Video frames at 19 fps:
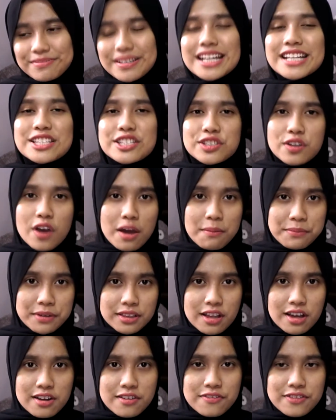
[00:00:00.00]
it's taught me a
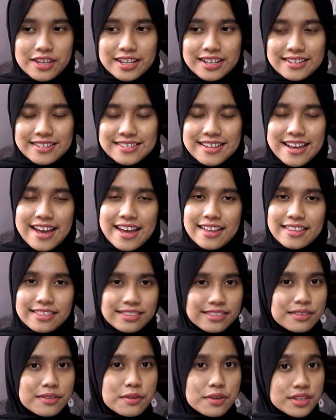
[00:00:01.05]
lot of things,
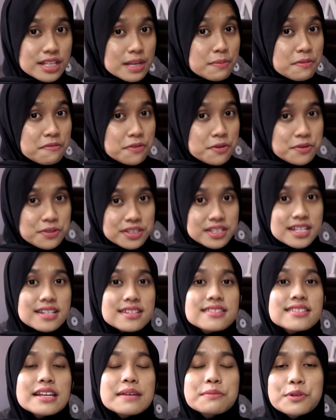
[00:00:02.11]
and some of those
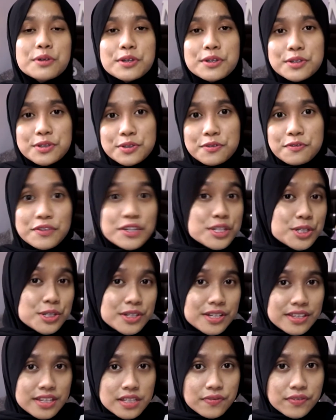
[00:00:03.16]
things I'm going to feature
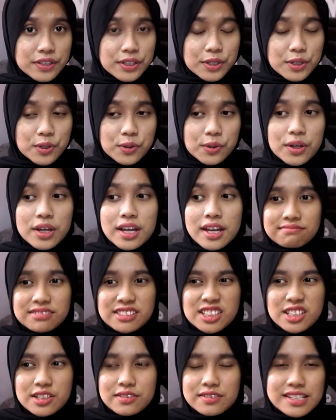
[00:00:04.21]
in this video. You
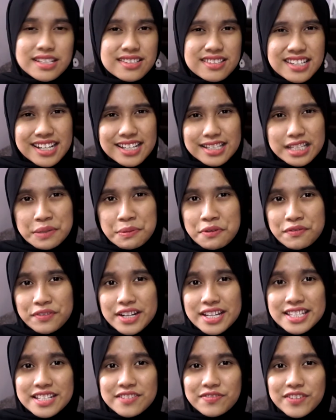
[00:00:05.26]
know, just take some of it
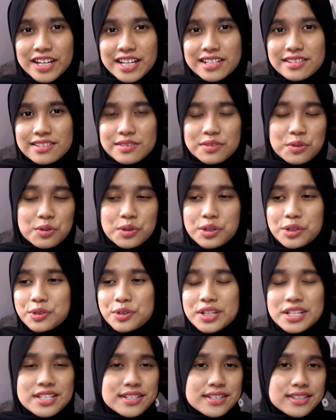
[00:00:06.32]
as advice, or you
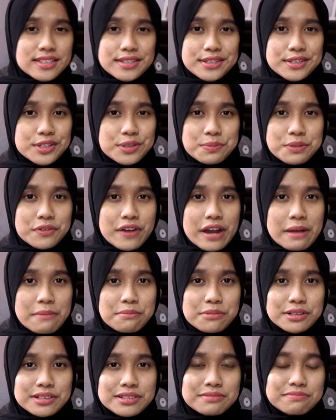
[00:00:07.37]
can just listen to me
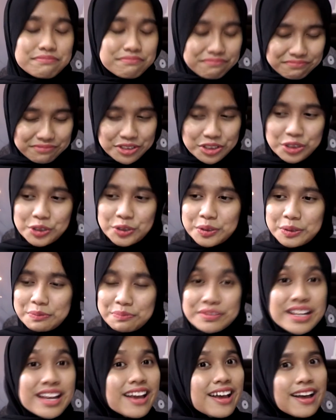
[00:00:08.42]
ramble. So
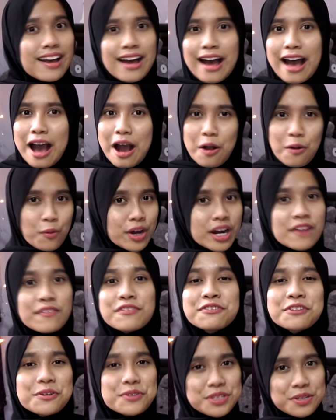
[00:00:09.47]
whatever
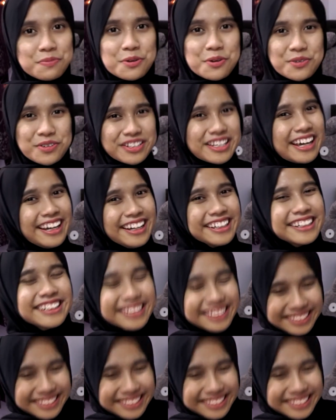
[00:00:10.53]
floats your boat, okay?